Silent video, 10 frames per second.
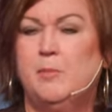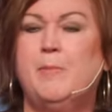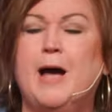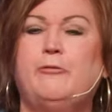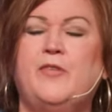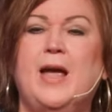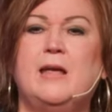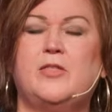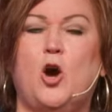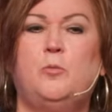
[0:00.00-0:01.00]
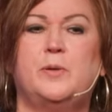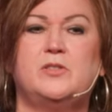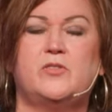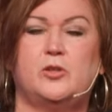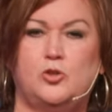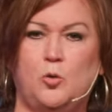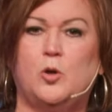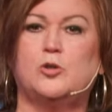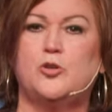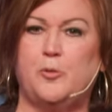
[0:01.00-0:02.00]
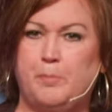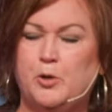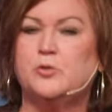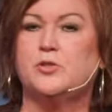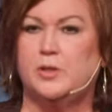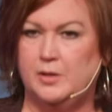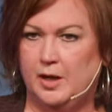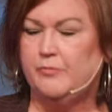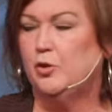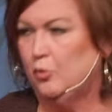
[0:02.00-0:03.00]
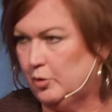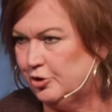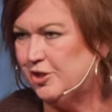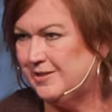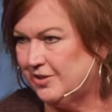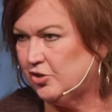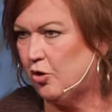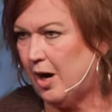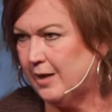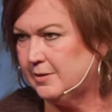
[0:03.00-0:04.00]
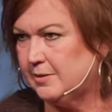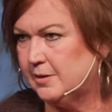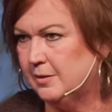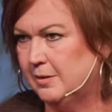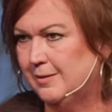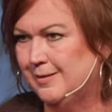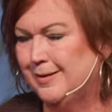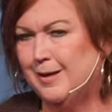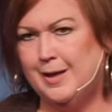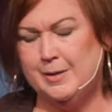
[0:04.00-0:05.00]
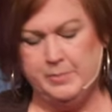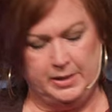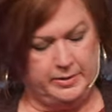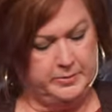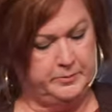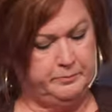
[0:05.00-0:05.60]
My faith opens the door to the person of the Lord Jesus Christ. Amen. Amen.